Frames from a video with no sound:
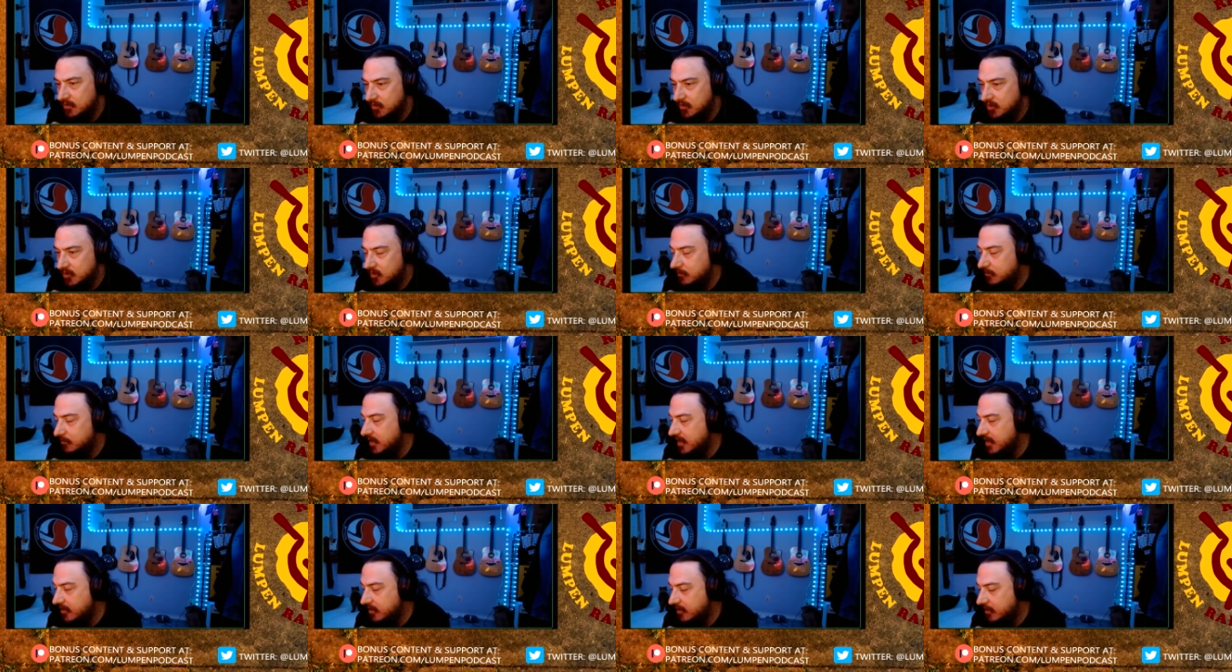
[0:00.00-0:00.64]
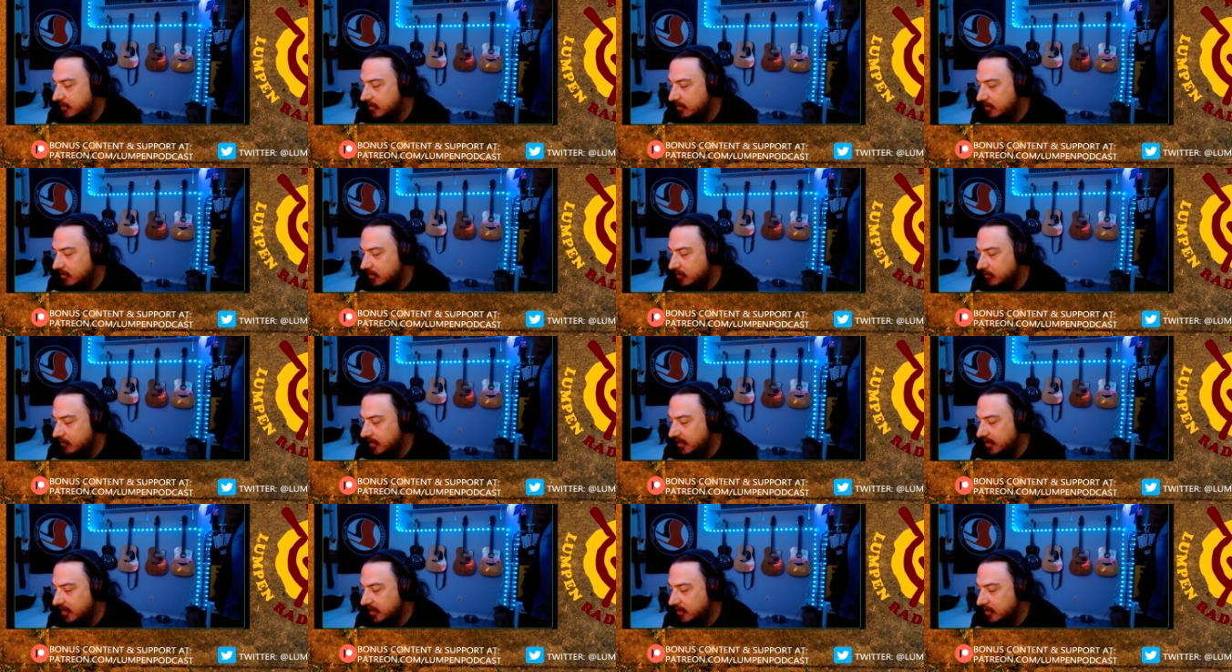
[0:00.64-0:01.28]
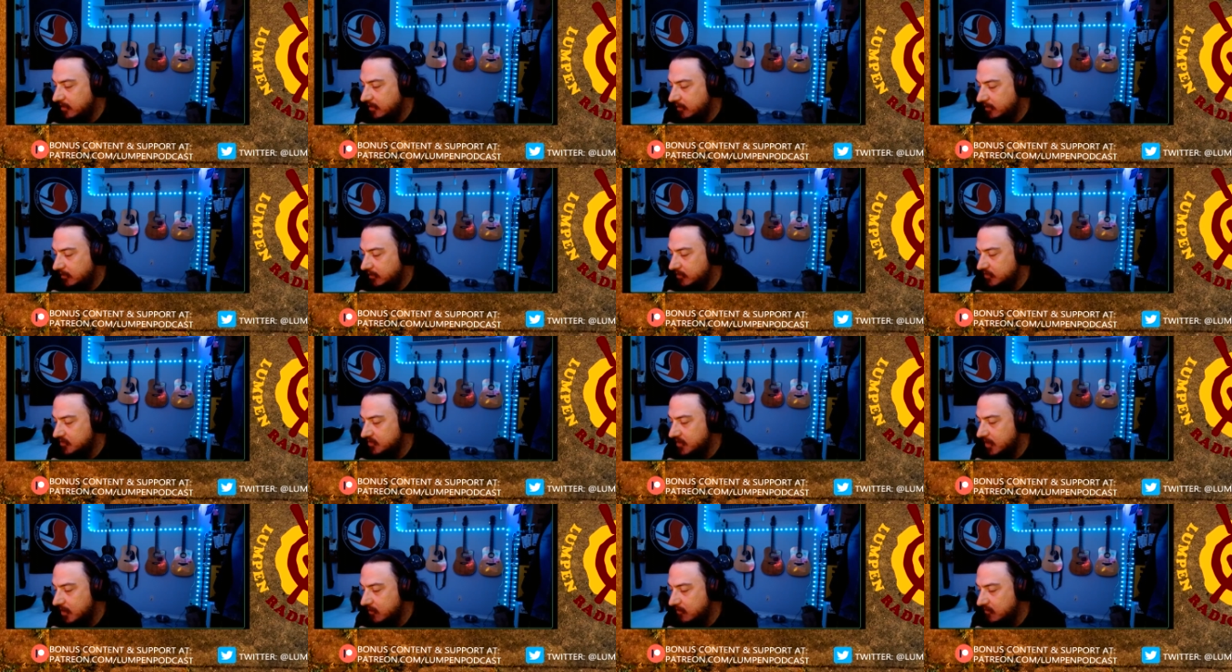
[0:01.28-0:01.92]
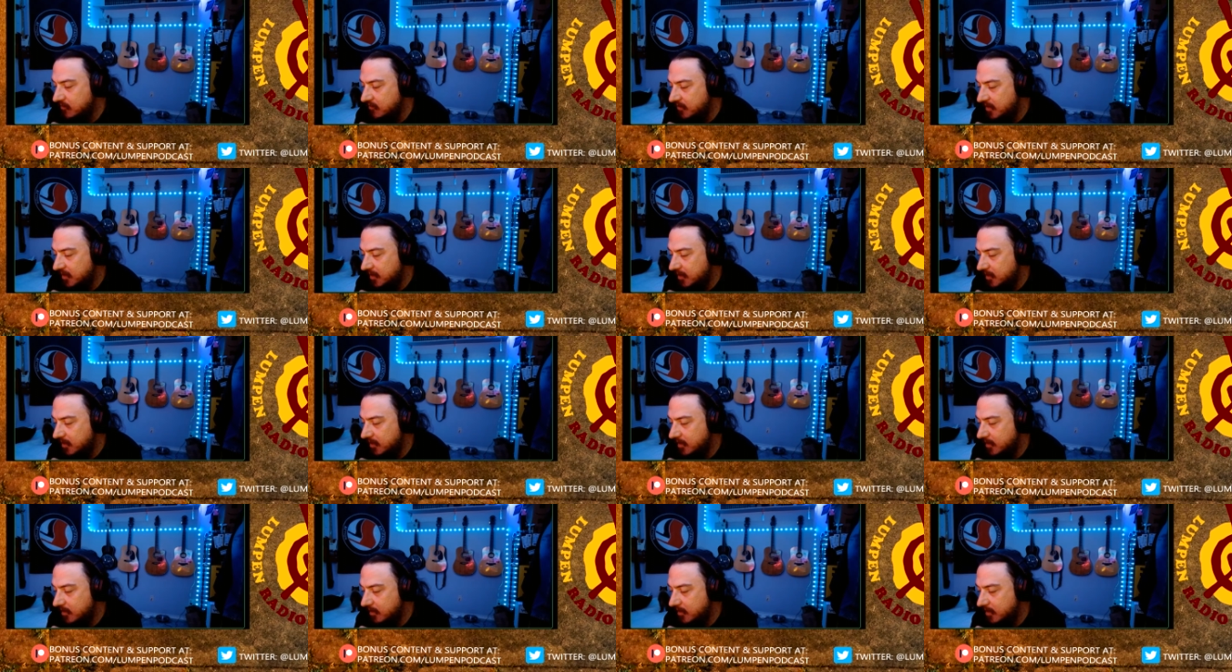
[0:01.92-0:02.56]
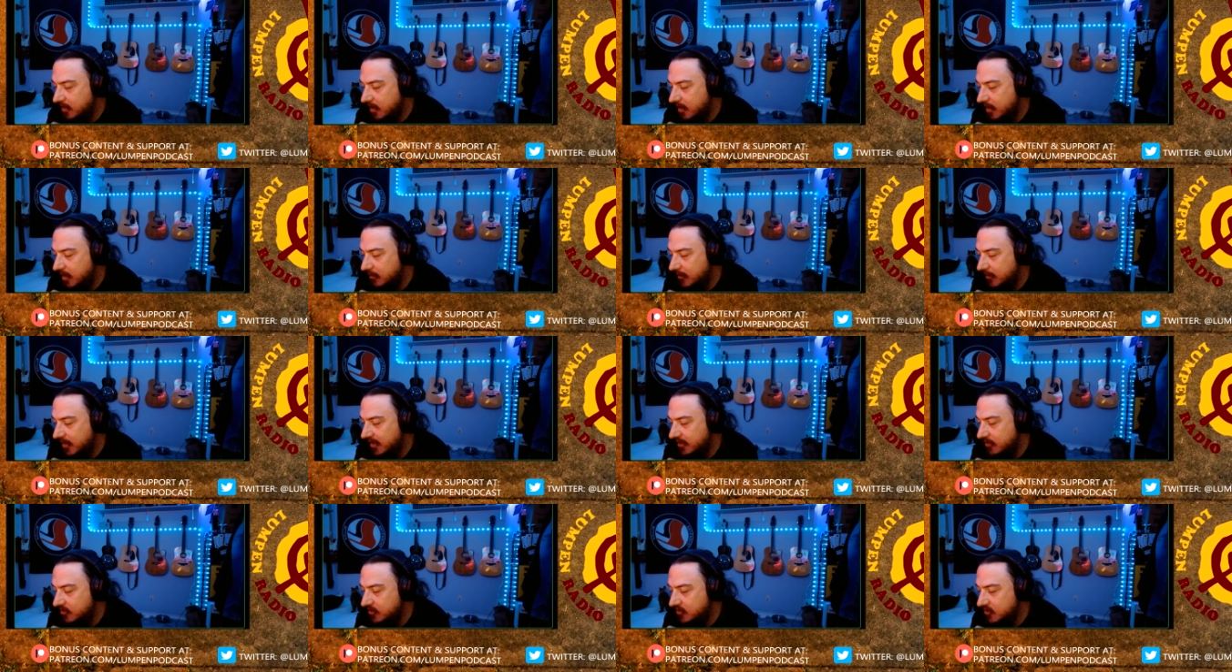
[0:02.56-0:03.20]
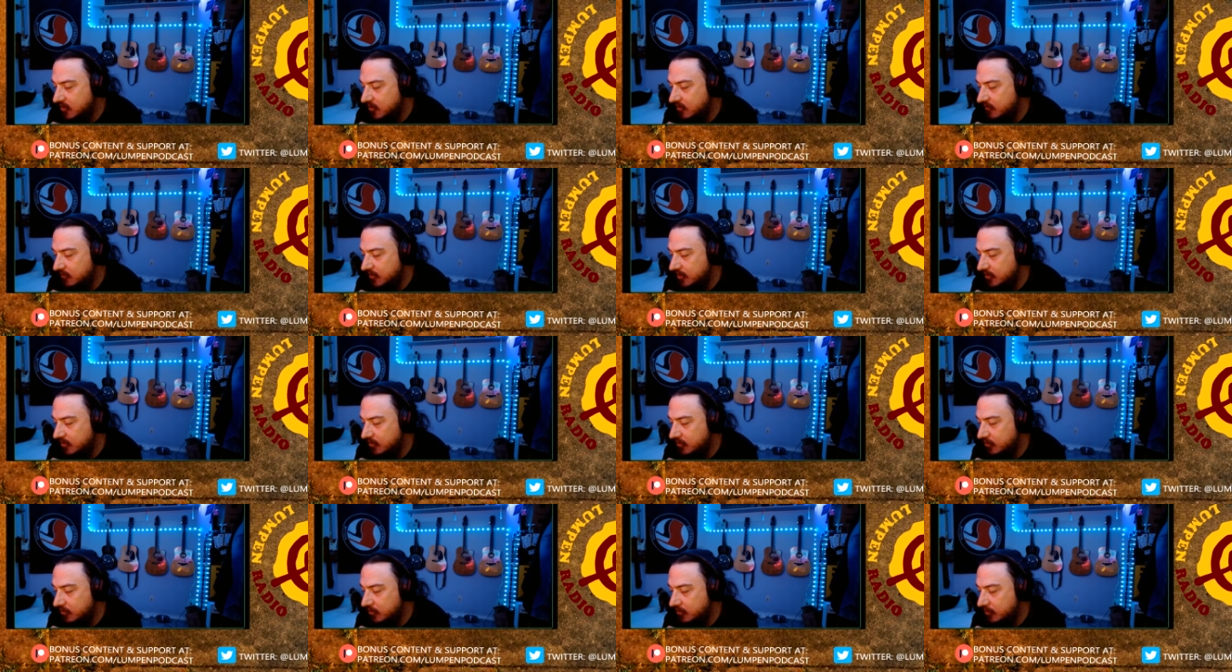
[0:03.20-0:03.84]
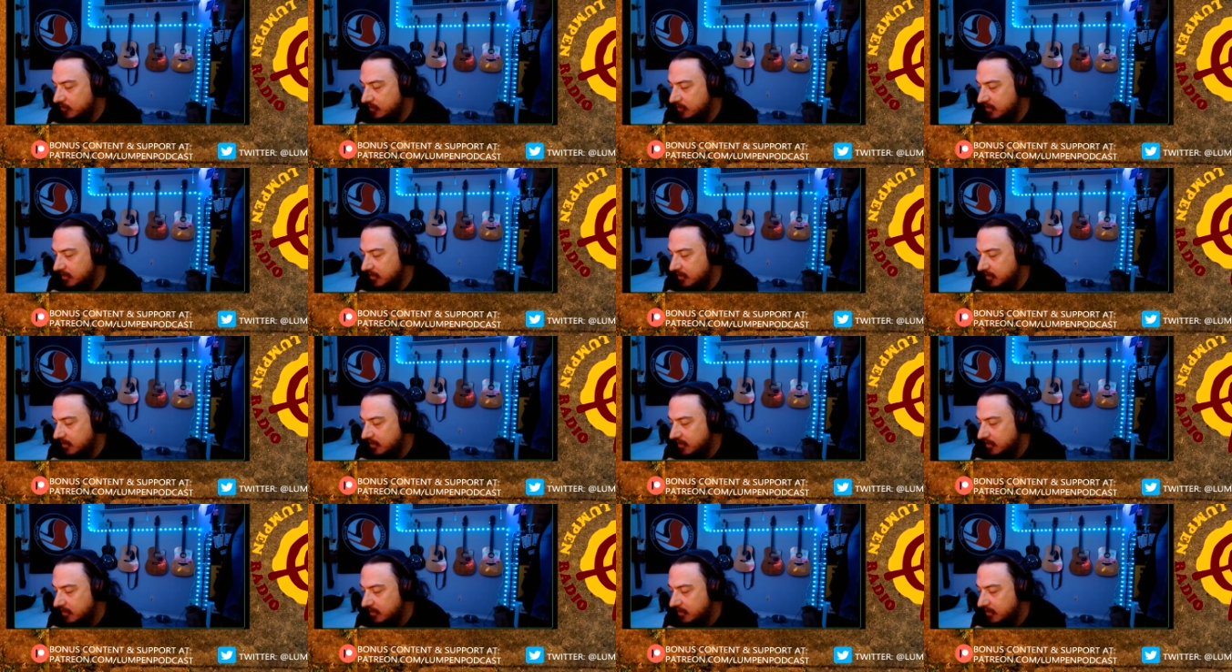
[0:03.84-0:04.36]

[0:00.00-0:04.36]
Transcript: You can make meaning yourself and make yourself into the